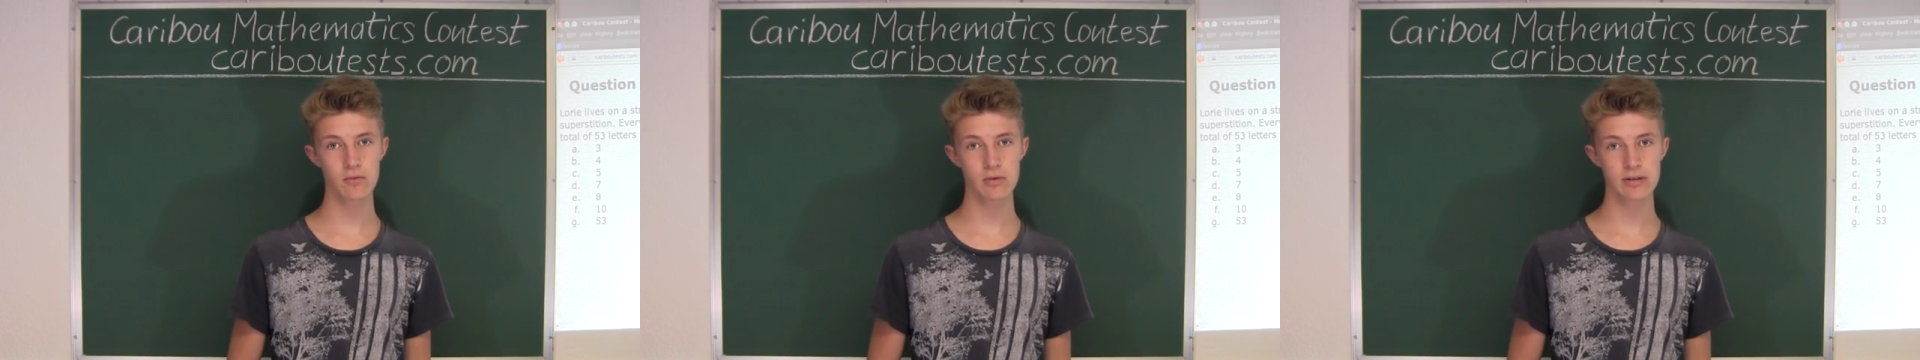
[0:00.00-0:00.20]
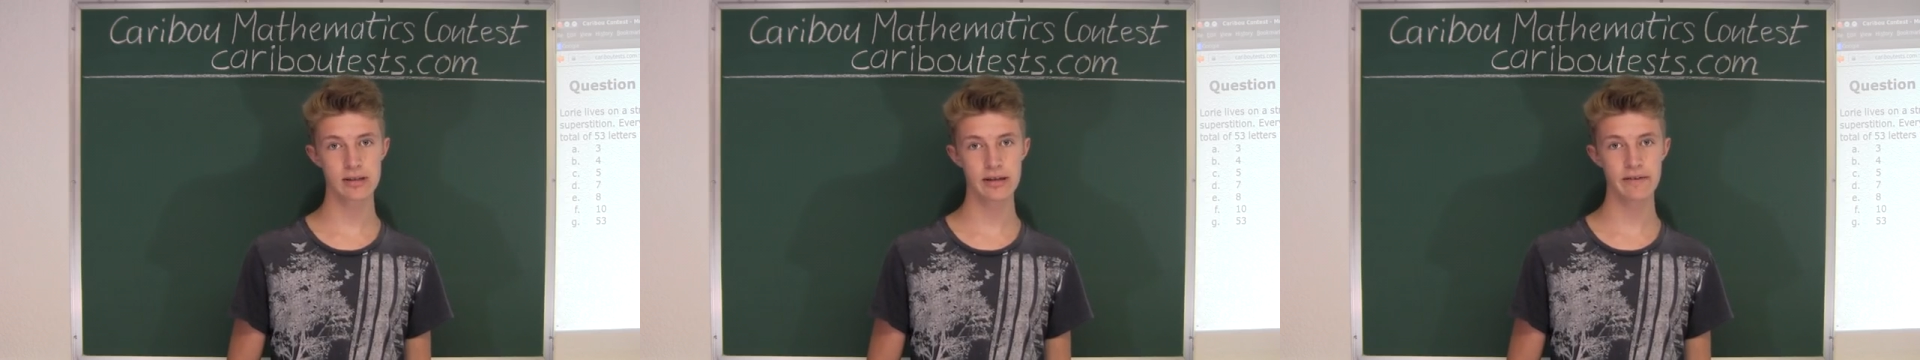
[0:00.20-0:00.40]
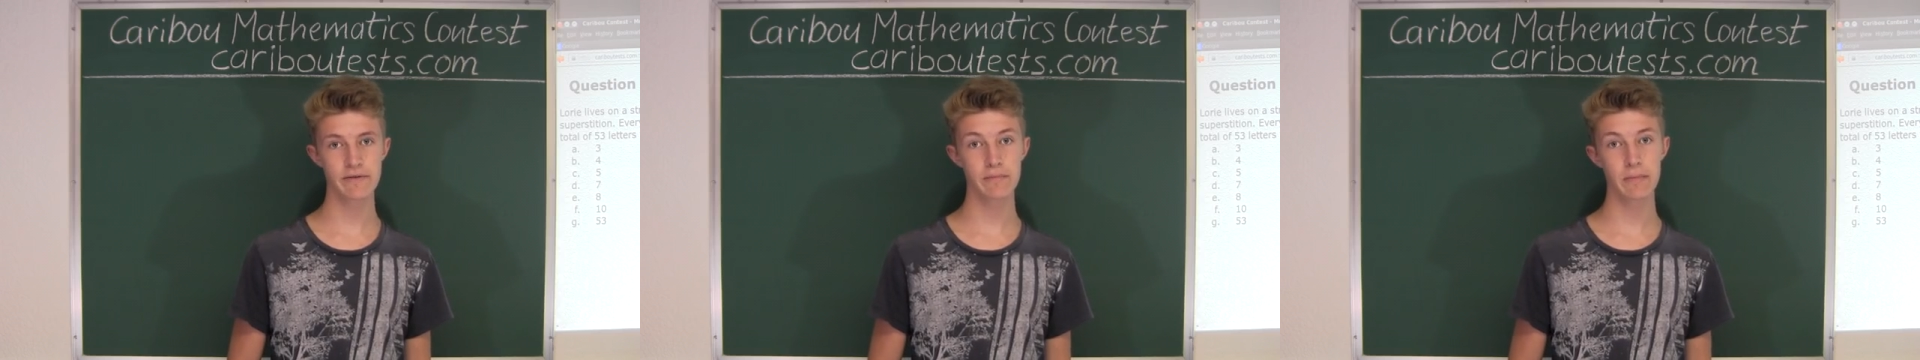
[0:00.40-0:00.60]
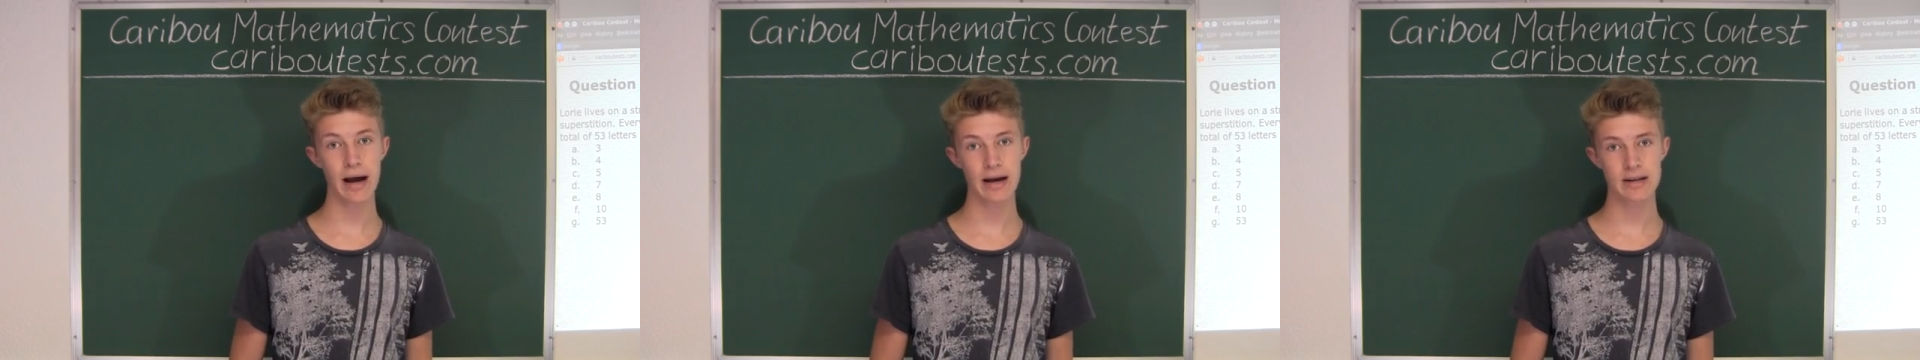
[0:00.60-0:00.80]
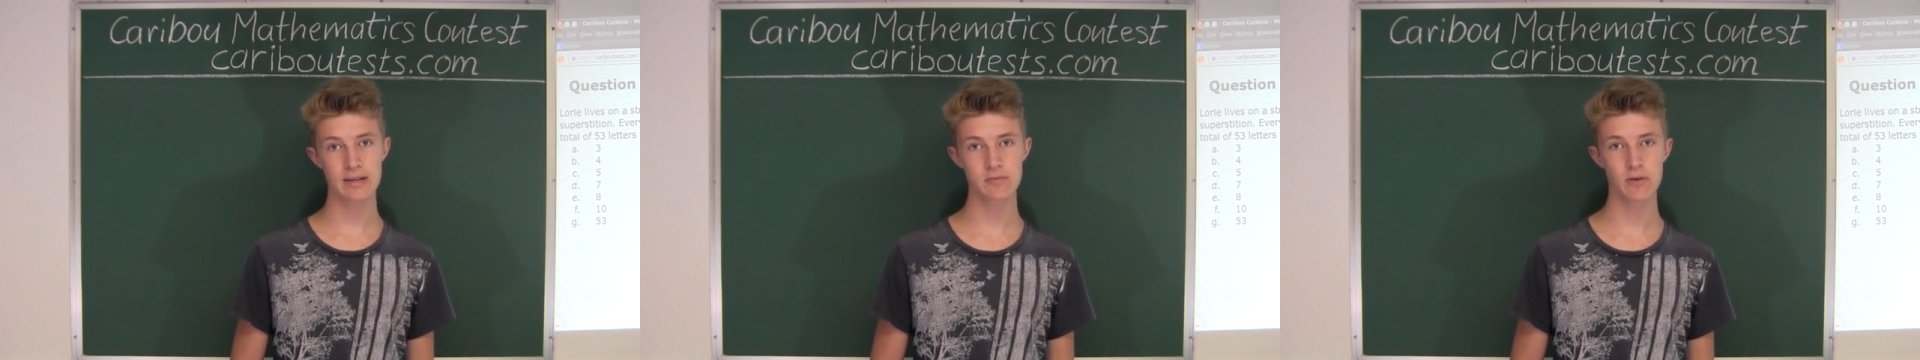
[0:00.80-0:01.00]
receive
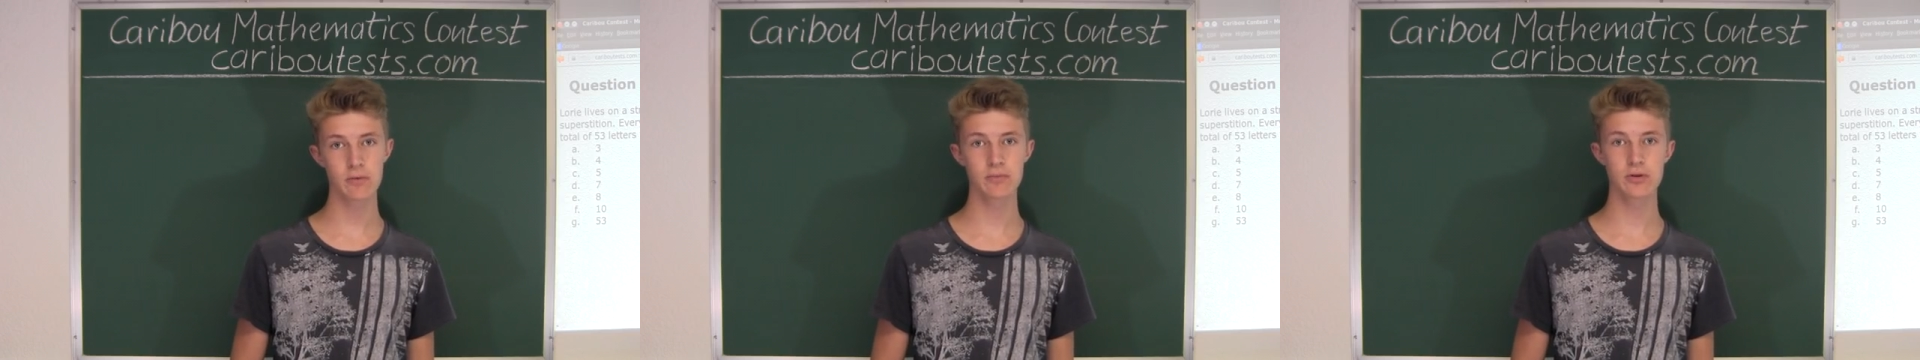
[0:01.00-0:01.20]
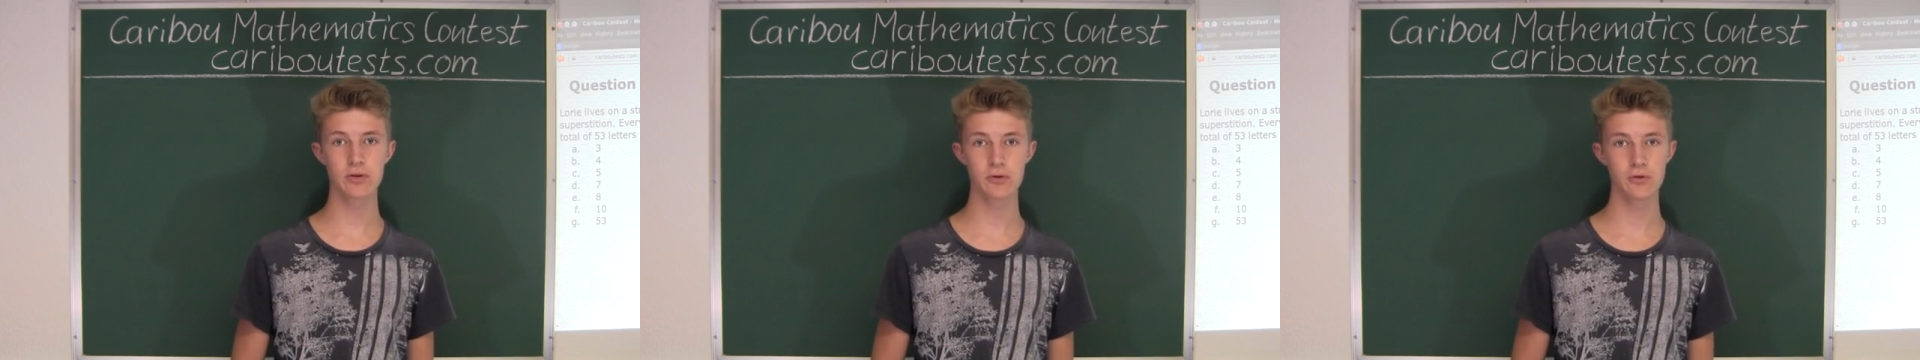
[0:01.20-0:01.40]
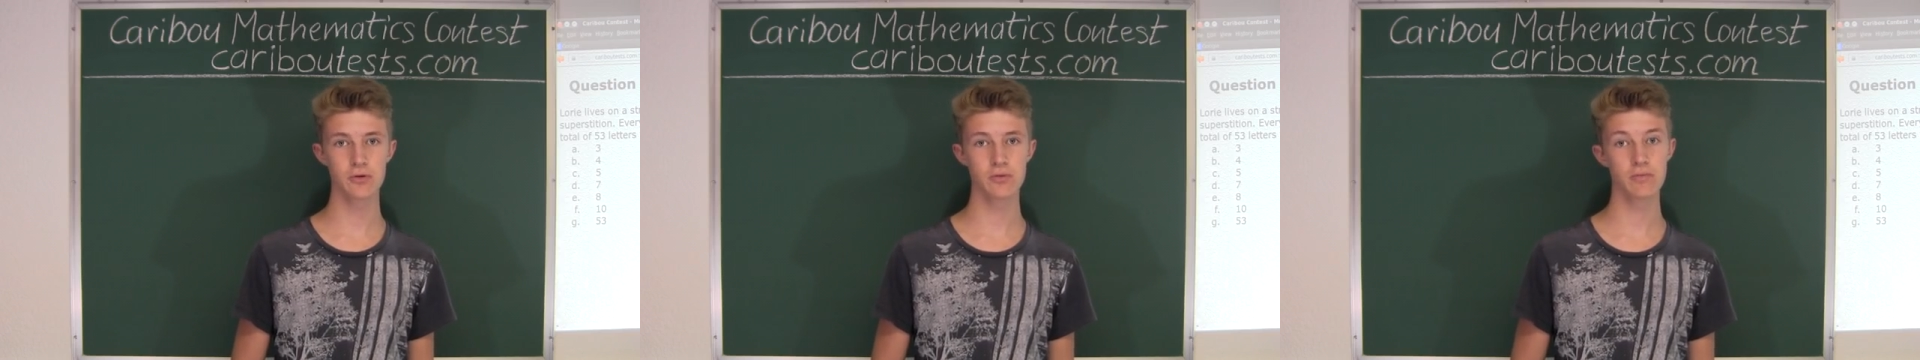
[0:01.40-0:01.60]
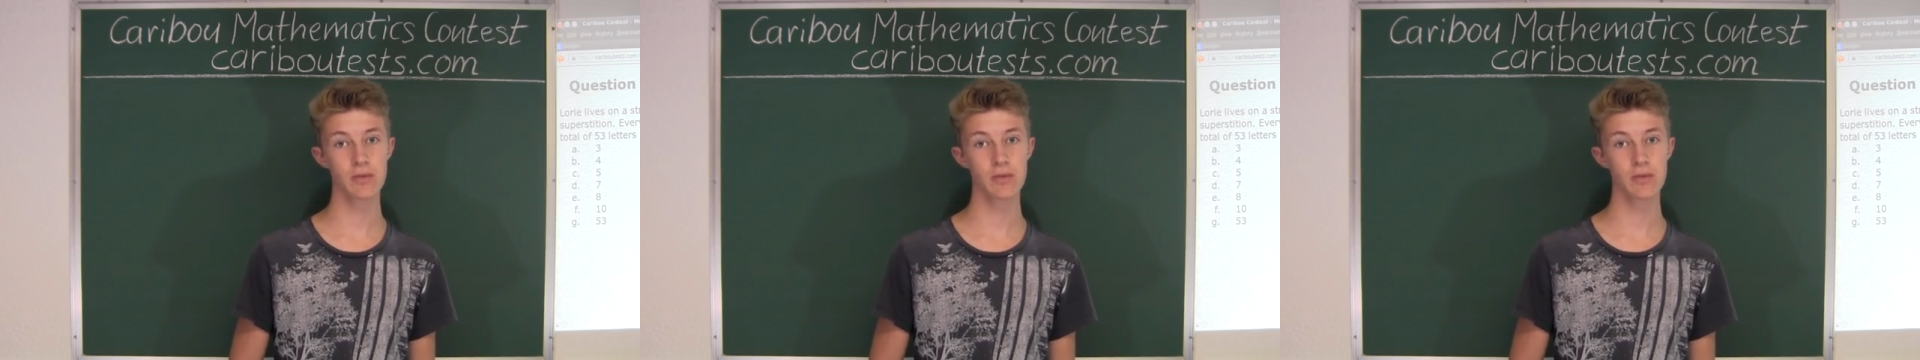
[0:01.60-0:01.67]
maximum two,